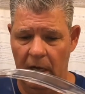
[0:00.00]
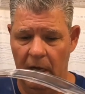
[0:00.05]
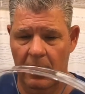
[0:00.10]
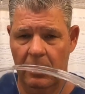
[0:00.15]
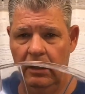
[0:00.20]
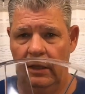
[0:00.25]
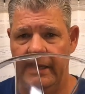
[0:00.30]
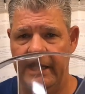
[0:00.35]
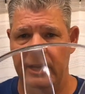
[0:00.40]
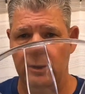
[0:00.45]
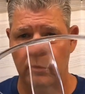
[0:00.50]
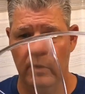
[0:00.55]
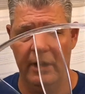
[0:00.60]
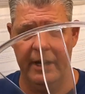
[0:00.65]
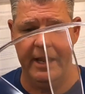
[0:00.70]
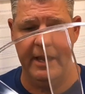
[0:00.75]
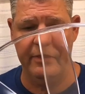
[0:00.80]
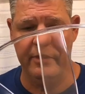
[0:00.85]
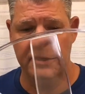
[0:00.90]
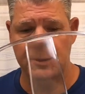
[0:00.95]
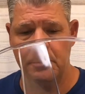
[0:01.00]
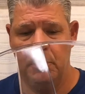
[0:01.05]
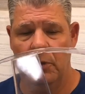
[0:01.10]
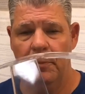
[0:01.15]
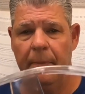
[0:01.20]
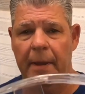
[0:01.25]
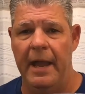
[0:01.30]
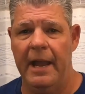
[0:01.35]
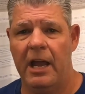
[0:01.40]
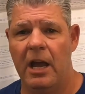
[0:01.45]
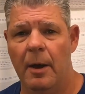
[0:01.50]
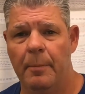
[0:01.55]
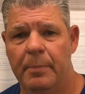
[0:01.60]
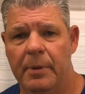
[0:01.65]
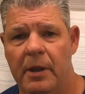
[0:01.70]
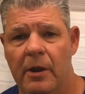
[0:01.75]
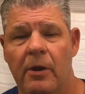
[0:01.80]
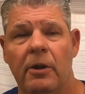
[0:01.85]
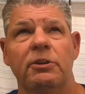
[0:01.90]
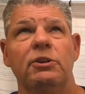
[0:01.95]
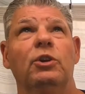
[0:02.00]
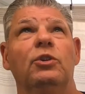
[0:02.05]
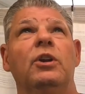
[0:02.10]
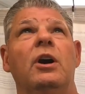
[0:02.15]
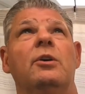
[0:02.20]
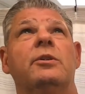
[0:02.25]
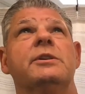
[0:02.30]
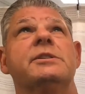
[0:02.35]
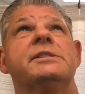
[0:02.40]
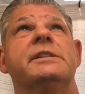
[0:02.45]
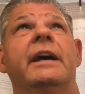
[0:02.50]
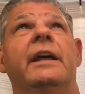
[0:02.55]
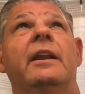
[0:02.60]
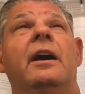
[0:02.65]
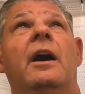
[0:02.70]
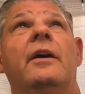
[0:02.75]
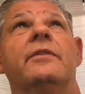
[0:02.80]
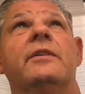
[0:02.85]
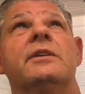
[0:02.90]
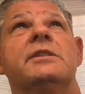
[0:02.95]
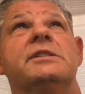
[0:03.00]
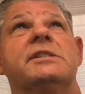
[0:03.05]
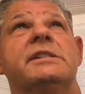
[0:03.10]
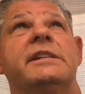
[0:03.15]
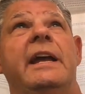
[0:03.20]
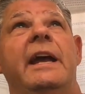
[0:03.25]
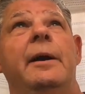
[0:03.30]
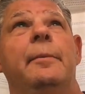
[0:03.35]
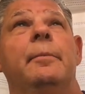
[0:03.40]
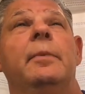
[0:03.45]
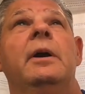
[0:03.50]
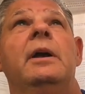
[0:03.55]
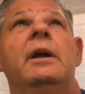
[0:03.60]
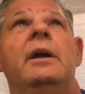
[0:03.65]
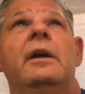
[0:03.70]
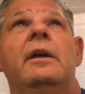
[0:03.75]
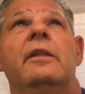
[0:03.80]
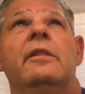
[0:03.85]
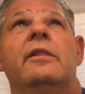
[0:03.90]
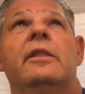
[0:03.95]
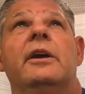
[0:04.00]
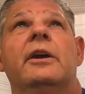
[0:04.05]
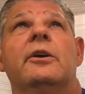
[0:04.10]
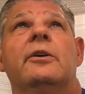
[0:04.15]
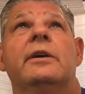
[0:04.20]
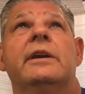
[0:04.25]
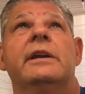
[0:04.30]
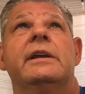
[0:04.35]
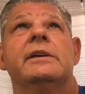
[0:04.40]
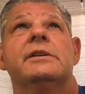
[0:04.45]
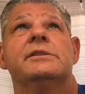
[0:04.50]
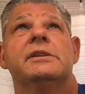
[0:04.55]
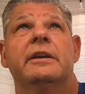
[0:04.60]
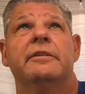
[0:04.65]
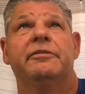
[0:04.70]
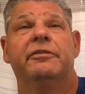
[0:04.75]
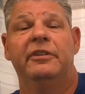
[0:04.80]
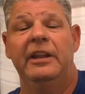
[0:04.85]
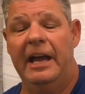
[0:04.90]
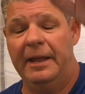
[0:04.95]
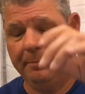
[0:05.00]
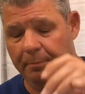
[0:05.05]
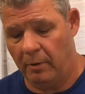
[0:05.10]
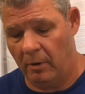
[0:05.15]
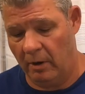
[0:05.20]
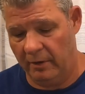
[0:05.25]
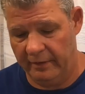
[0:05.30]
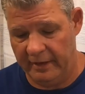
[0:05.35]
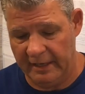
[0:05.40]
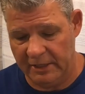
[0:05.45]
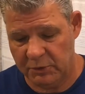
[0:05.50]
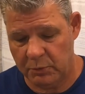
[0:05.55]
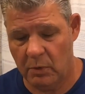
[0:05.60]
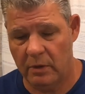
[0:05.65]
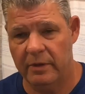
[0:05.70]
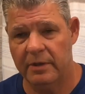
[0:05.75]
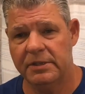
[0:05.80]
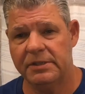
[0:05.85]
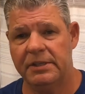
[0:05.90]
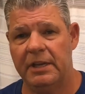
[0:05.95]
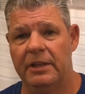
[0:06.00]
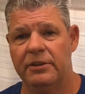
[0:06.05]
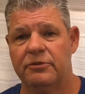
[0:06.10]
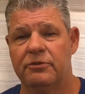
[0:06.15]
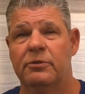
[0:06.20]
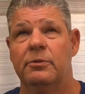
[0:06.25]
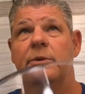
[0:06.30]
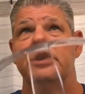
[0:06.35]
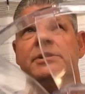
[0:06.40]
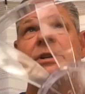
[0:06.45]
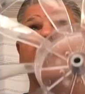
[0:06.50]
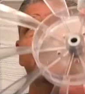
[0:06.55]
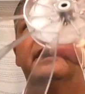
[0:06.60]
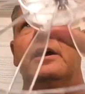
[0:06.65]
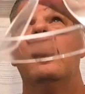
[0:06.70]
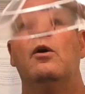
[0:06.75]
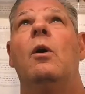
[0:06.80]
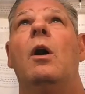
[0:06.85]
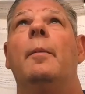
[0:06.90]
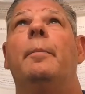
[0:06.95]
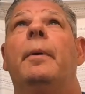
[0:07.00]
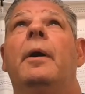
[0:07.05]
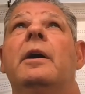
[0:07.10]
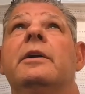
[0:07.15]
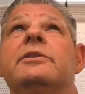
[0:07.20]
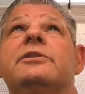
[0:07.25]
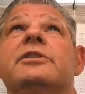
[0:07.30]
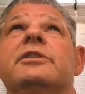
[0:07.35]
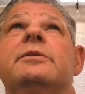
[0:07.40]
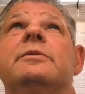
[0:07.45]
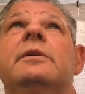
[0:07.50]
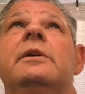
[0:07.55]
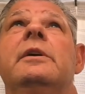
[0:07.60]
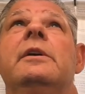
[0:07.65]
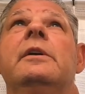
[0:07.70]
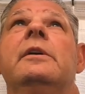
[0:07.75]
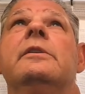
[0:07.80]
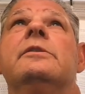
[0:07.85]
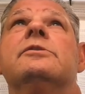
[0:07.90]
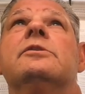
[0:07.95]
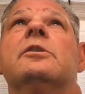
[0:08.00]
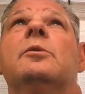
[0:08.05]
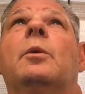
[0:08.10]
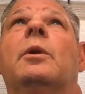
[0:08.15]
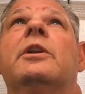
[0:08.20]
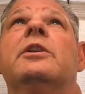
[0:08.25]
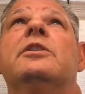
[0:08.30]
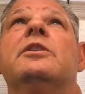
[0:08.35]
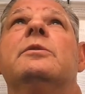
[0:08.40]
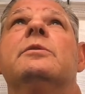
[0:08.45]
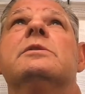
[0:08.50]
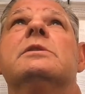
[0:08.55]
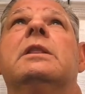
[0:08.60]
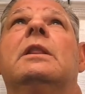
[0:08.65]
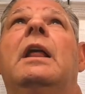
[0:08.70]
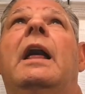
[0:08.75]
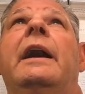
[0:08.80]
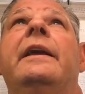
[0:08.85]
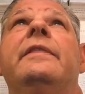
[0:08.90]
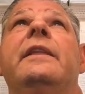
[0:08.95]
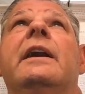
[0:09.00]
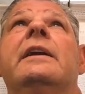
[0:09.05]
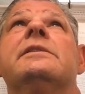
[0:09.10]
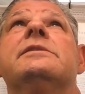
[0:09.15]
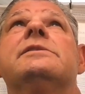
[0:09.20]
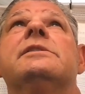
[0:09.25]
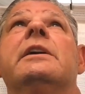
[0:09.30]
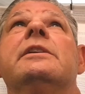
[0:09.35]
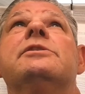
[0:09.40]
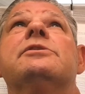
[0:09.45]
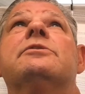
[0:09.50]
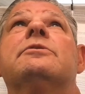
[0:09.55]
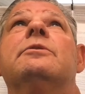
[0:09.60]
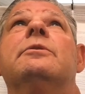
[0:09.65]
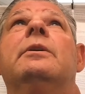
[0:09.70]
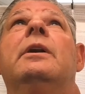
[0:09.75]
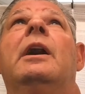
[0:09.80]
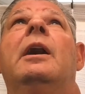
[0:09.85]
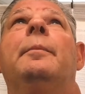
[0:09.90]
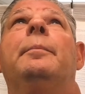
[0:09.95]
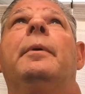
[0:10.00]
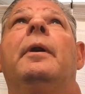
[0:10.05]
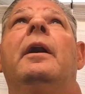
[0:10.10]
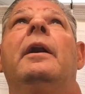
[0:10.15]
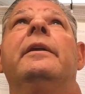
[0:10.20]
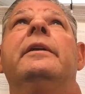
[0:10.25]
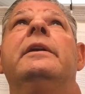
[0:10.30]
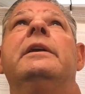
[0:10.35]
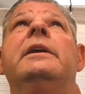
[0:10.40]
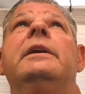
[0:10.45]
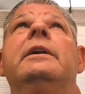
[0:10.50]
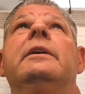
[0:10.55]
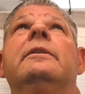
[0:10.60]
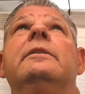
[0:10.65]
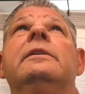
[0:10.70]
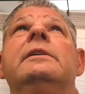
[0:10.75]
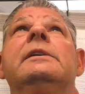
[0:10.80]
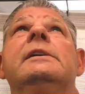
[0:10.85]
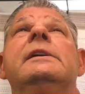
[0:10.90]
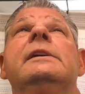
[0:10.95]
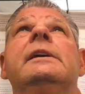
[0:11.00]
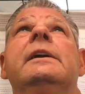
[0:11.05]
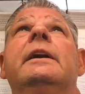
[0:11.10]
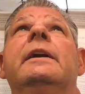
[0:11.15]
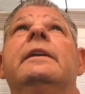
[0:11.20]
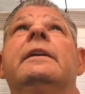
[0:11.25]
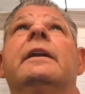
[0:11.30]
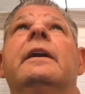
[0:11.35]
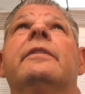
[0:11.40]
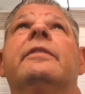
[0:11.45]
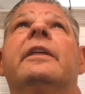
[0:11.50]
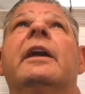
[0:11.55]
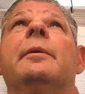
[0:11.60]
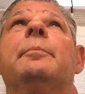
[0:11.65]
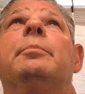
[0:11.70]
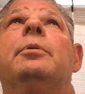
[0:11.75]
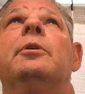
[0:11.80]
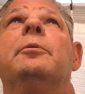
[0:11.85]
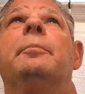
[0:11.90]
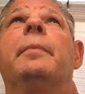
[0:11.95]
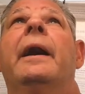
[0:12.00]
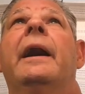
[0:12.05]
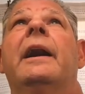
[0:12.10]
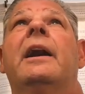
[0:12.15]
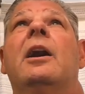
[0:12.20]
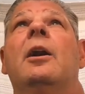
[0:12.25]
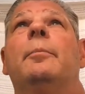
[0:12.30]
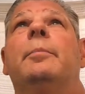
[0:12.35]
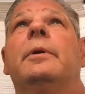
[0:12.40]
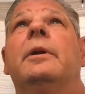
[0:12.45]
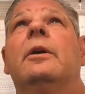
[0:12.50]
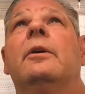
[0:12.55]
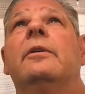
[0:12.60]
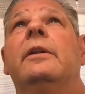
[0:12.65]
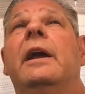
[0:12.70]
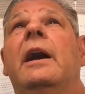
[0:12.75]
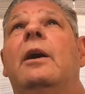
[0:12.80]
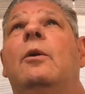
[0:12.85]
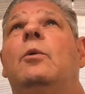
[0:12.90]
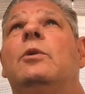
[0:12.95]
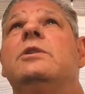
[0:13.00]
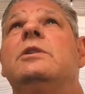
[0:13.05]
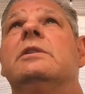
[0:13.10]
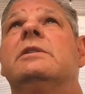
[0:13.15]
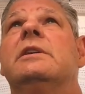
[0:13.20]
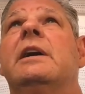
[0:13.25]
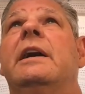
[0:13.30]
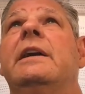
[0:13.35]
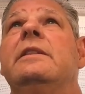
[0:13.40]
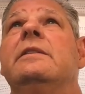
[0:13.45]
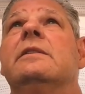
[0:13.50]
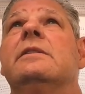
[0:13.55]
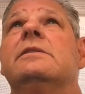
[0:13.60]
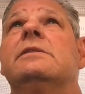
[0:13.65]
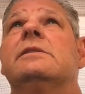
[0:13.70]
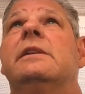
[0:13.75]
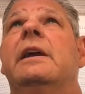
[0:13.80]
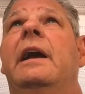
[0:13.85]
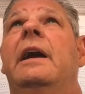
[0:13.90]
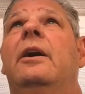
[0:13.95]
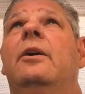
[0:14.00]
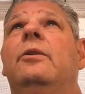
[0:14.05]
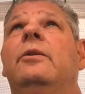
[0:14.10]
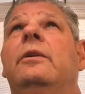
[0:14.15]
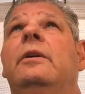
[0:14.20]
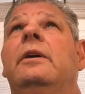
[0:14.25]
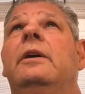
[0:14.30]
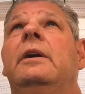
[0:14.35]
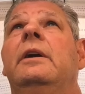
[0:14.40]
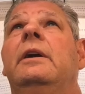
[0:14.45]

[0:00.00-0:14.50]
cleaned. We're going to get this put back up here, and you'll notice that on the stem there is a flat part, and that's where the set screw is going to go up onto. So you want to do is line that set screw up on here and get that put back up here. Now when you tighten this down,